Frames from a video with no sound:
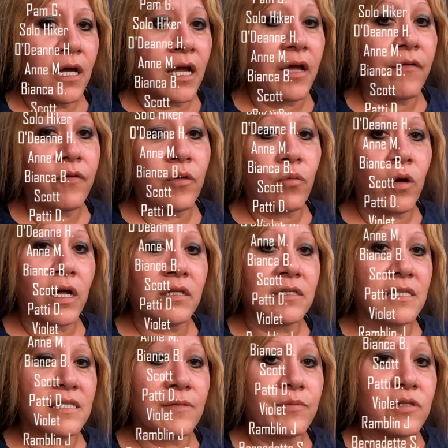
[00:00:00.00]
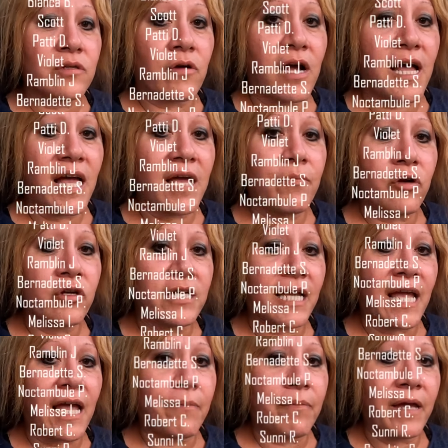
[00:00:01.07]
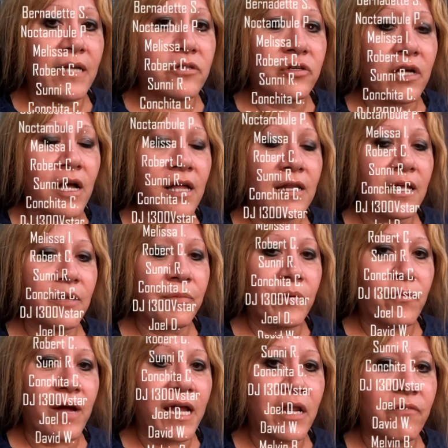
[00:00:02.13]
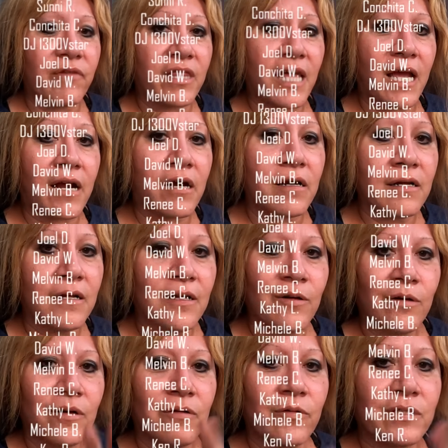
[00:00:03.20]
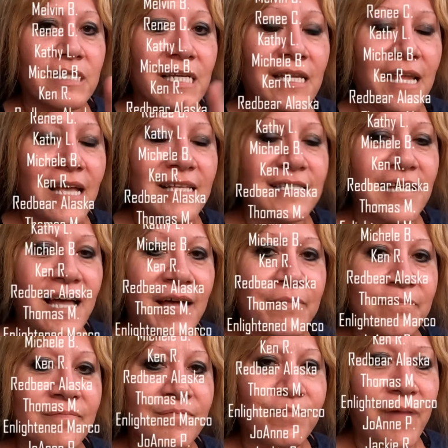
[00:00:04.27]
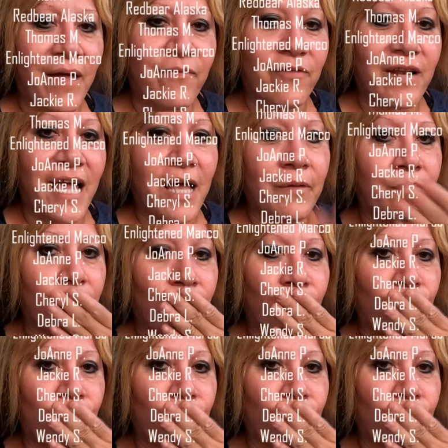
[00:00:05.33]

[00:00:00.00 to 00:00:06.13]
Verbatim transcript: And if you want to subscribe or check out Patreon, it'll be right over there. We'll see you next time. Bye for now.